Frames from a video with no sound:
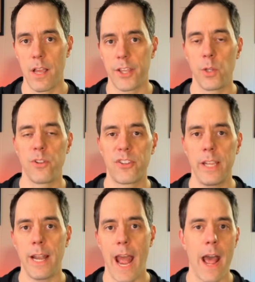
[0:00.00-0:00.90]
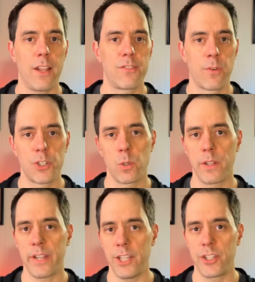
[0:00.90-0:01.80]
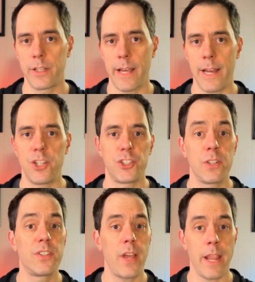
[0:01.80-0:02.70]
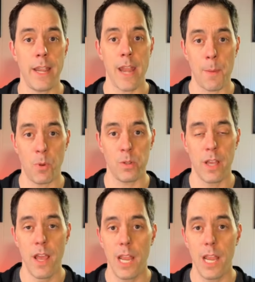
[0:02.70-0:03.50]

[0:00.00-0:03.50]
you'll see it has virtualization and it should say enabled.